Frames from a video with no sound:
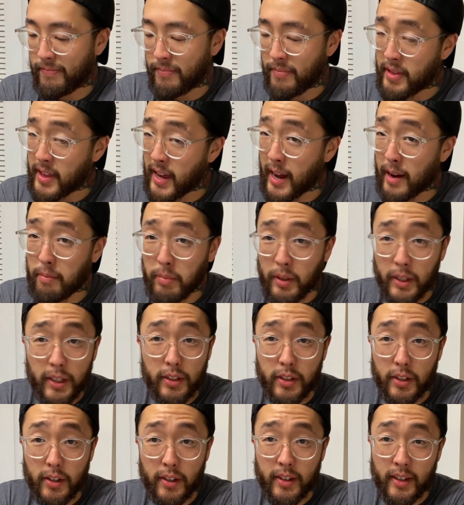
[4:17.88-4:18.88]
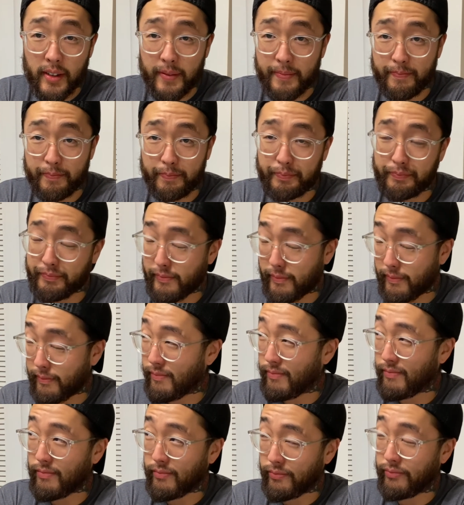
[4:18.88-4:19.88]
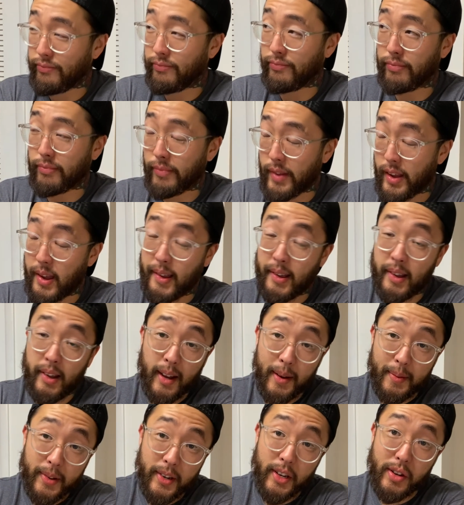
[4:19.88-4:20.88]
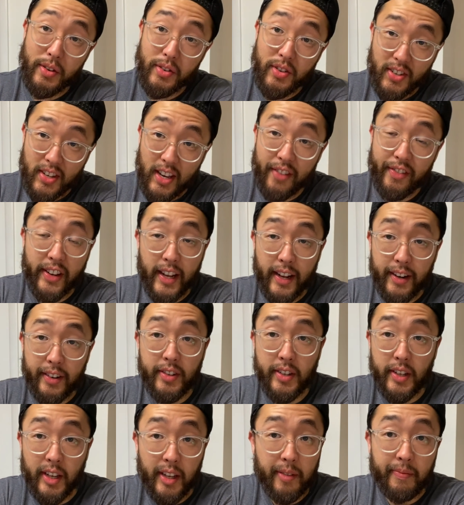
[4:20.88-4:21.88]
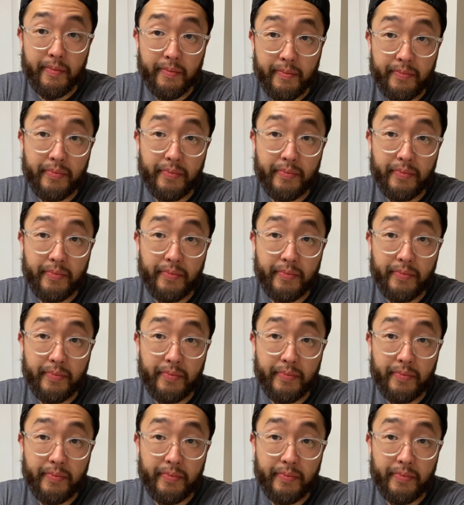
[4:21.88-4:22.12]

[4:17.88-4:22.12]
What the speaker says: That Blizzard, I'm gonna go 7 out of 10.